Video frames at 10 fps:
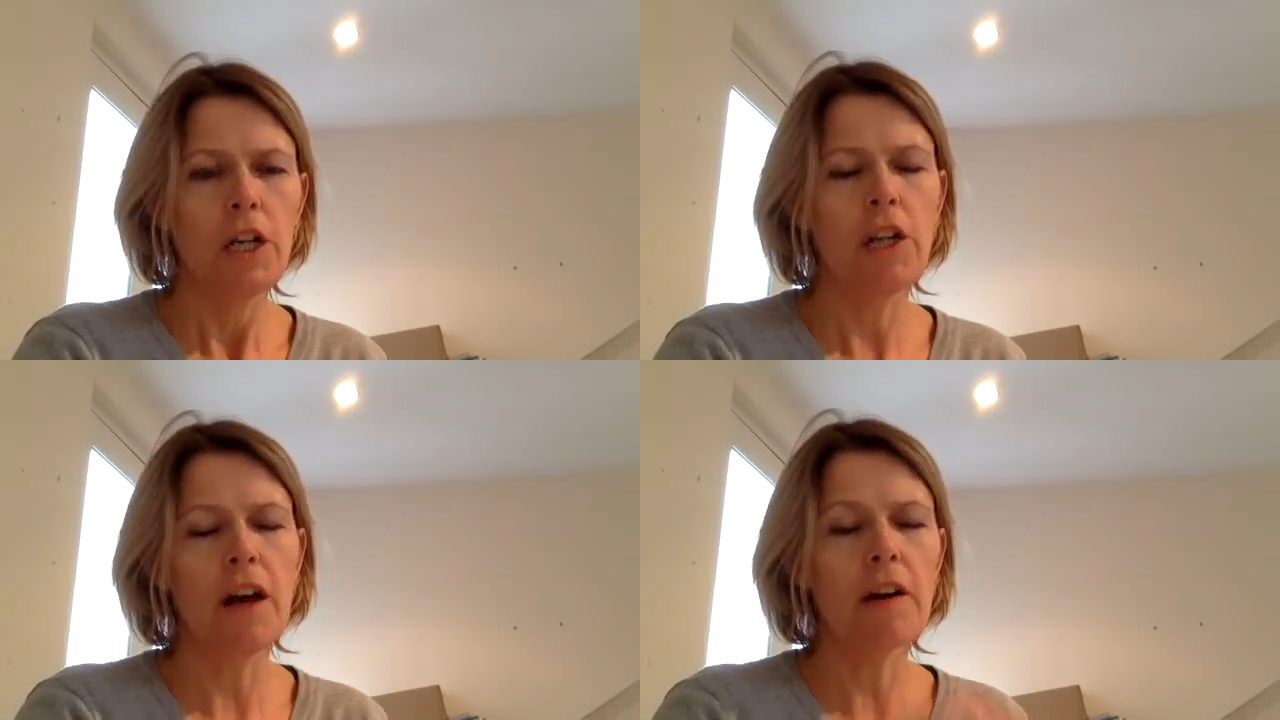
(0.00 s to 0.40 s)

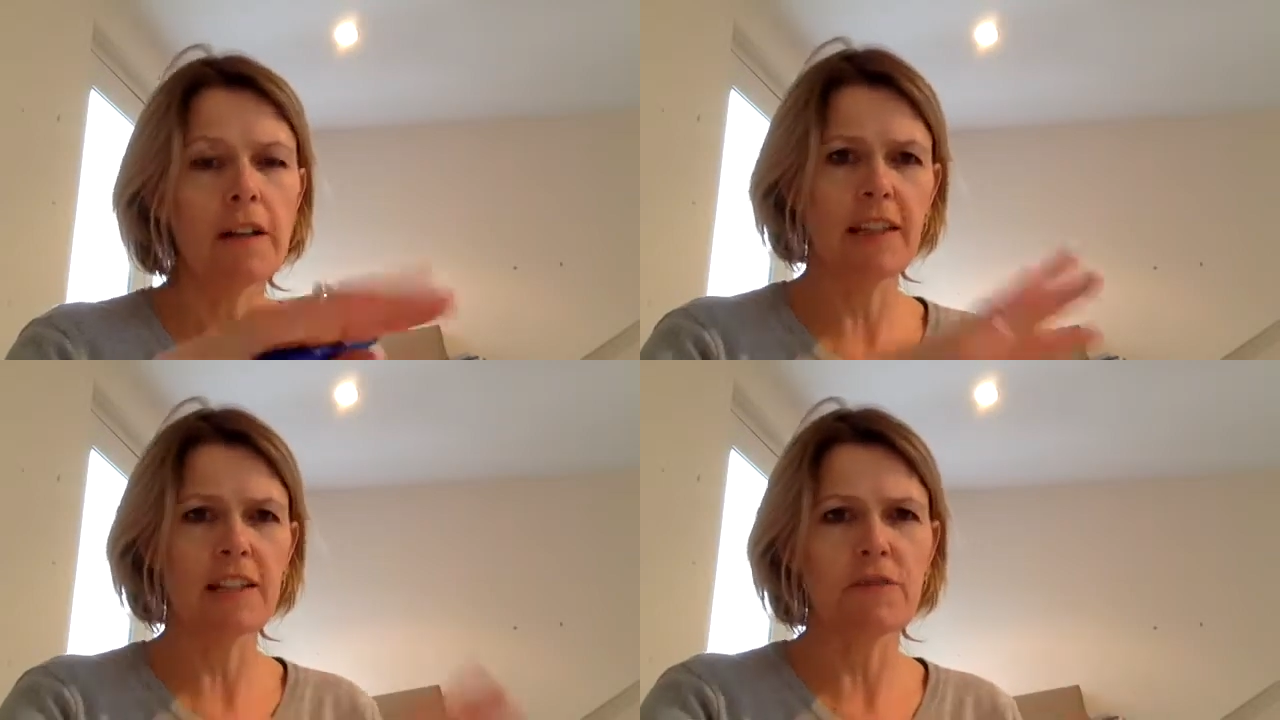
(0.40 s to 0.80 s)
I
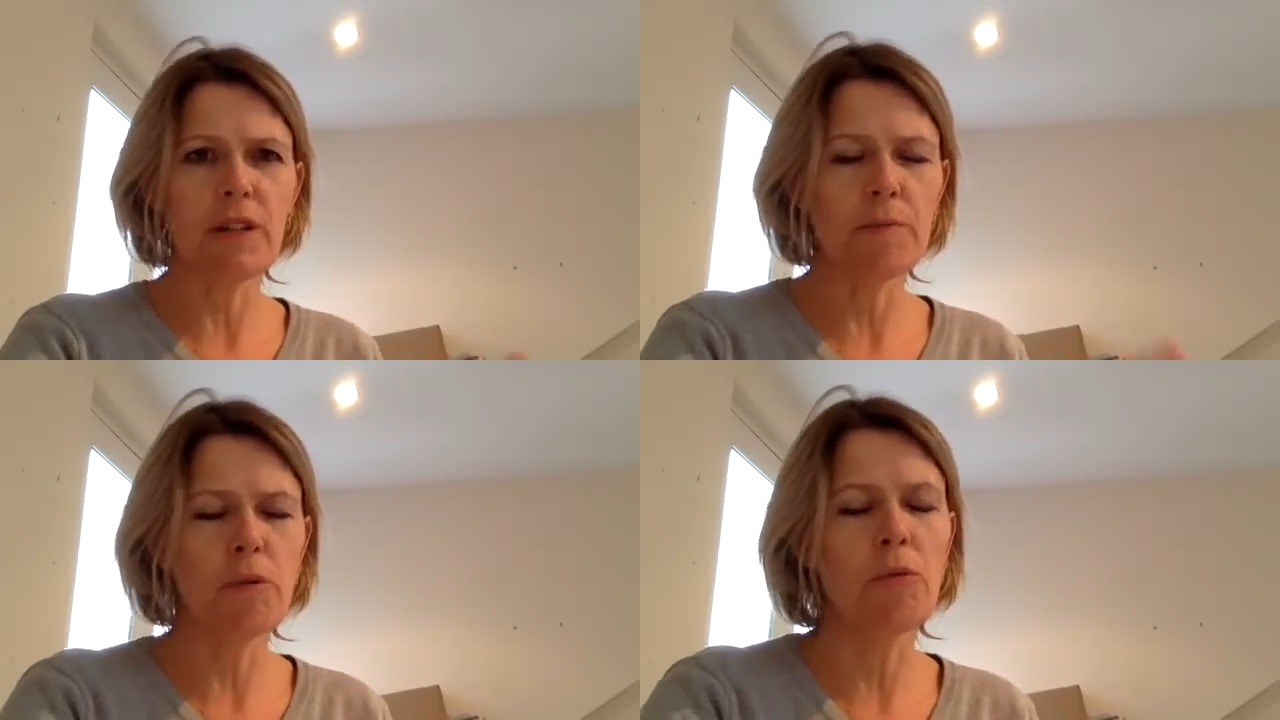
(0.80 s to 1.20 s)
think it's really
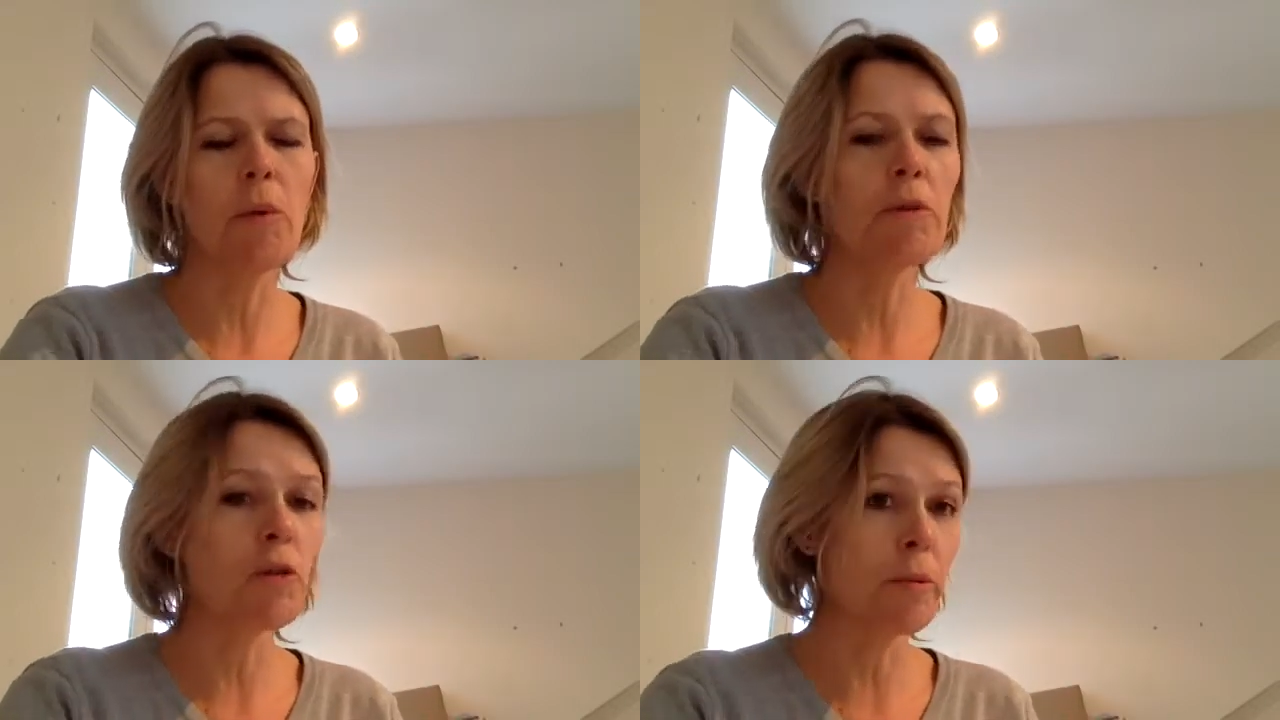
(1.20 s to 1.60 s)
important when
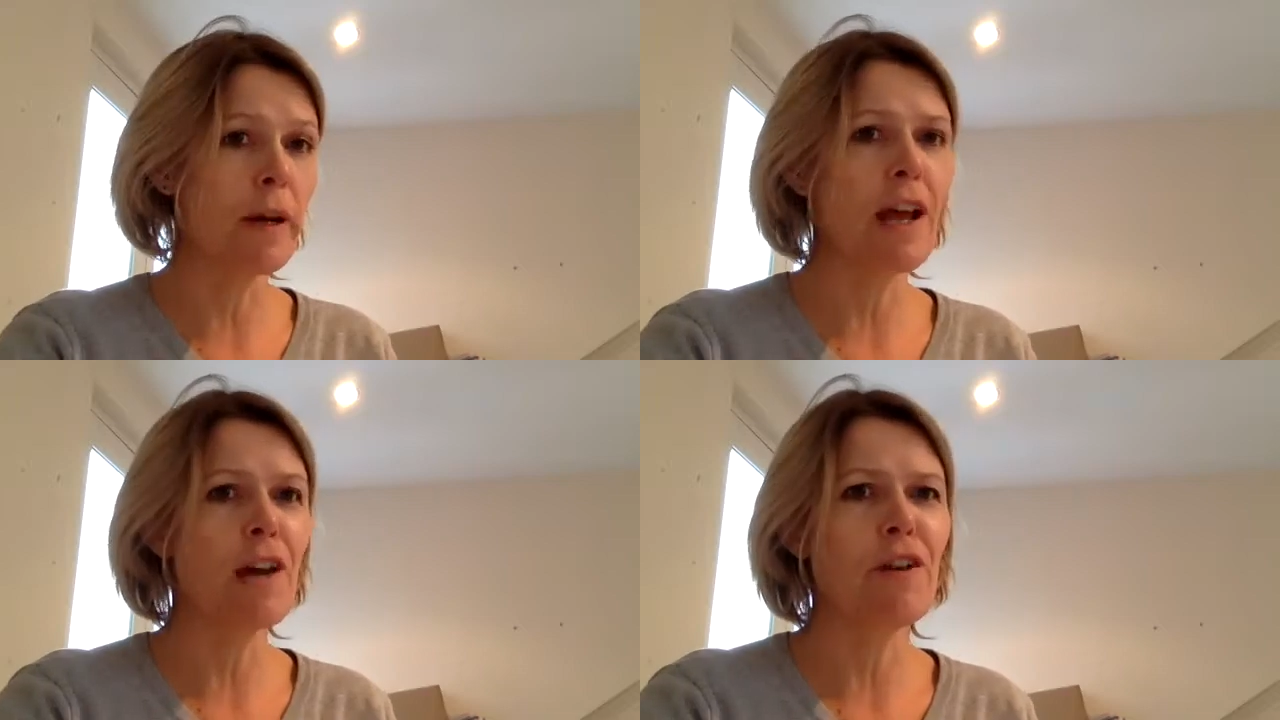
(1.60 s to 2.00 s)
we talk
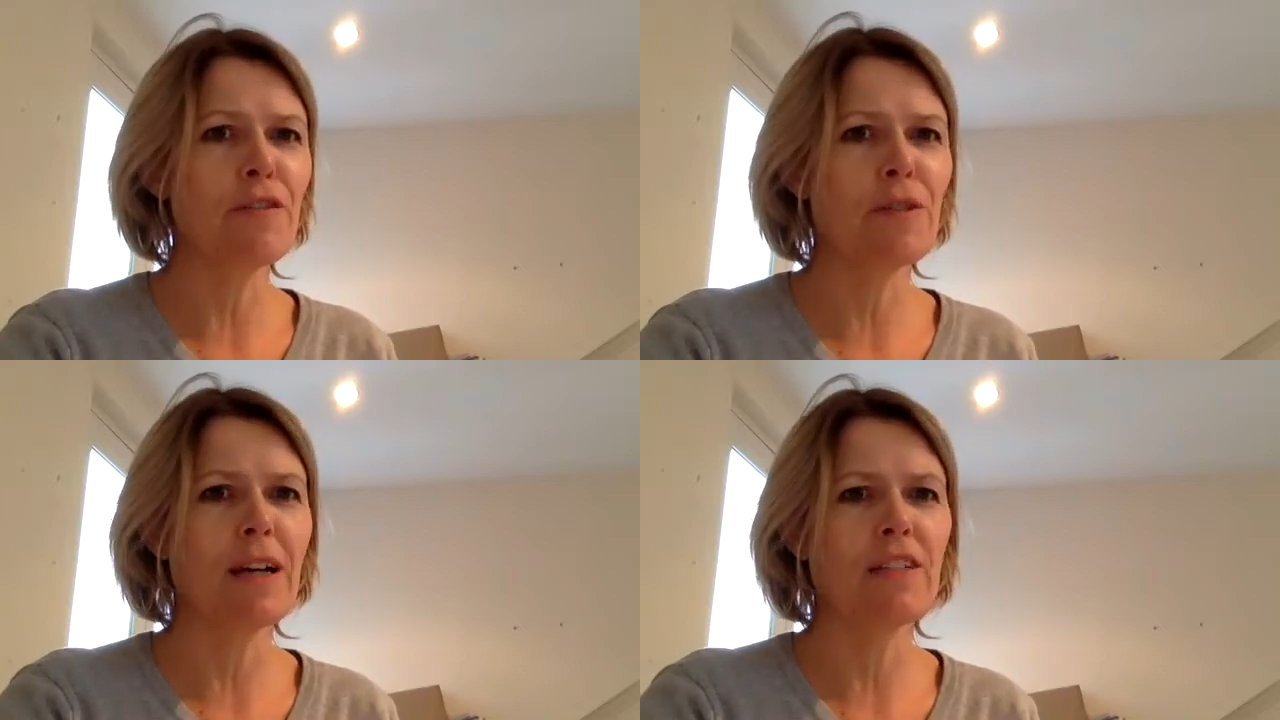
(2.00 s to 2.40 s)
about
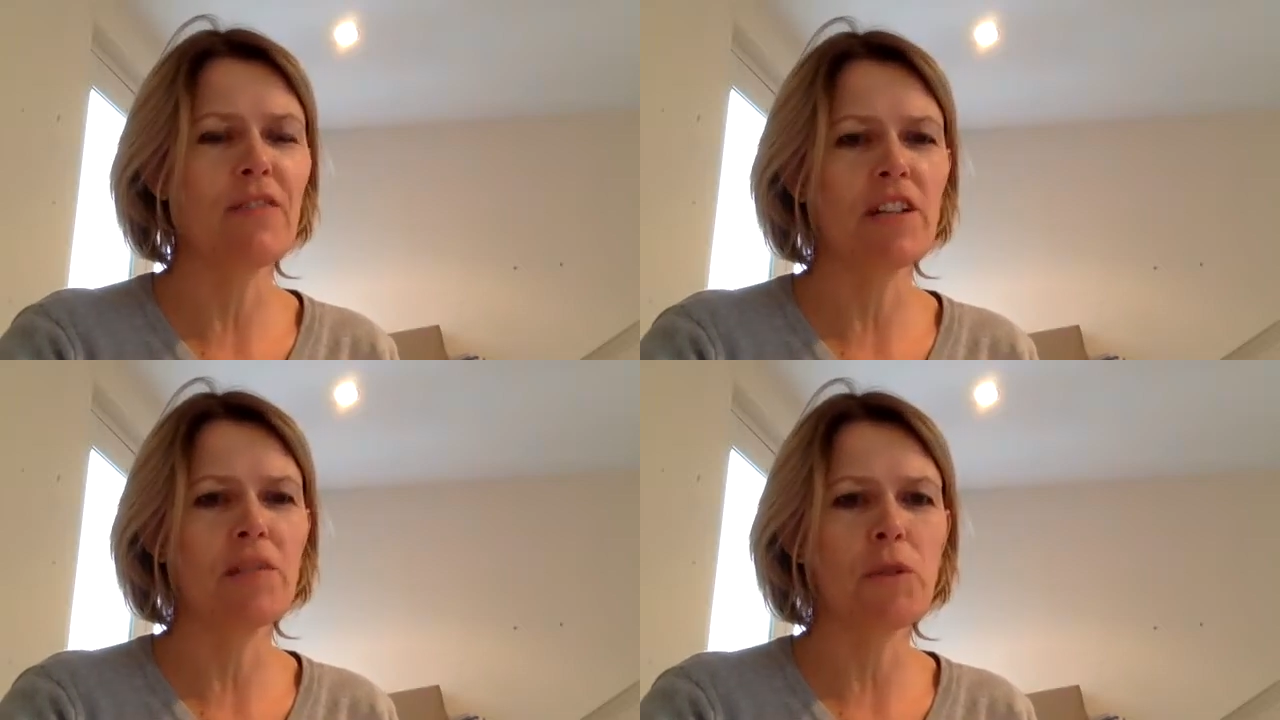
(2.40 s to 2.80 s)
Nrf2 activation,